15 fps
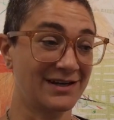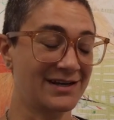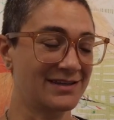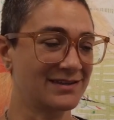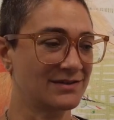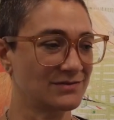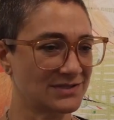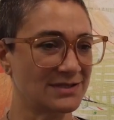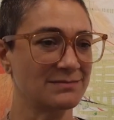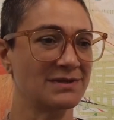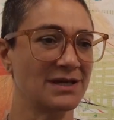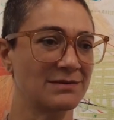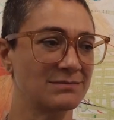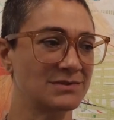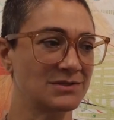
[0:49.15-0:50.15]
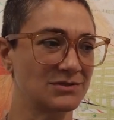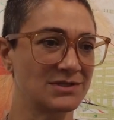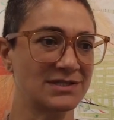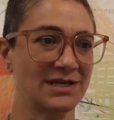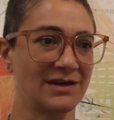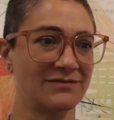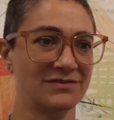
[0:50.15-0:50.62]
And I thought, well, sometimes you
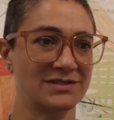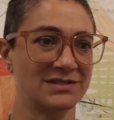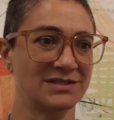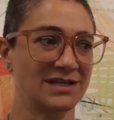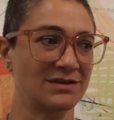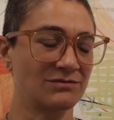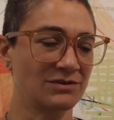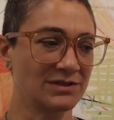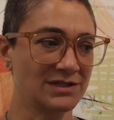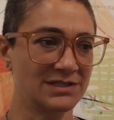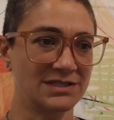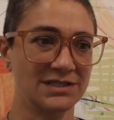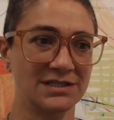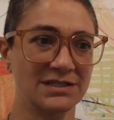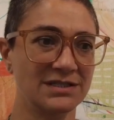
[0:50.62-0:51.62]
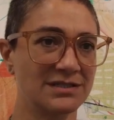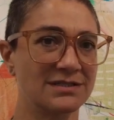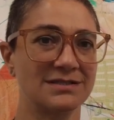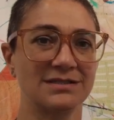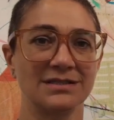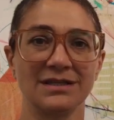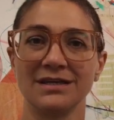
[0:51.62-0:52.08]
just have to say it really
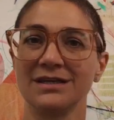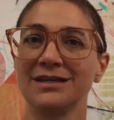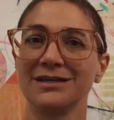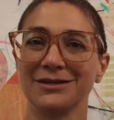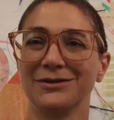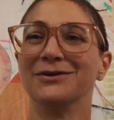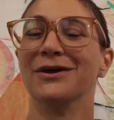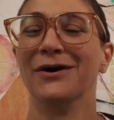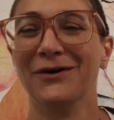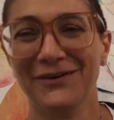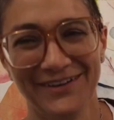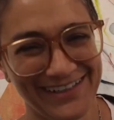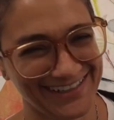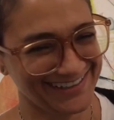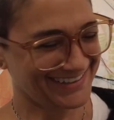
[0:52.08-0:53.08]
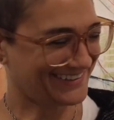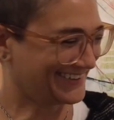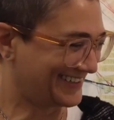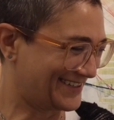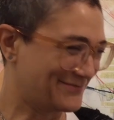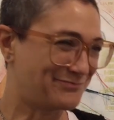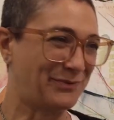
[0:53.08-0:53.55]
tediously,
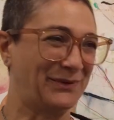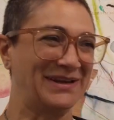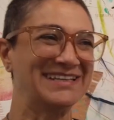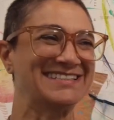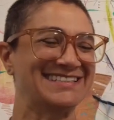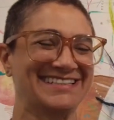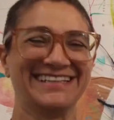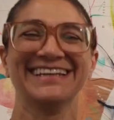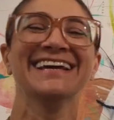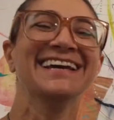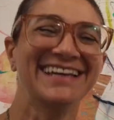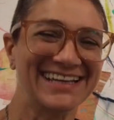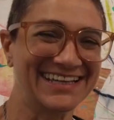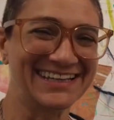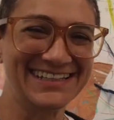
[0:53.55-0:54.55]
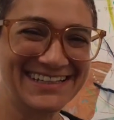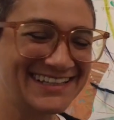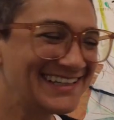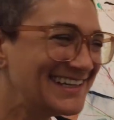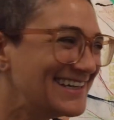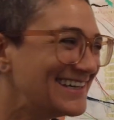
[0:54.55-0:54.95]
and pointy, and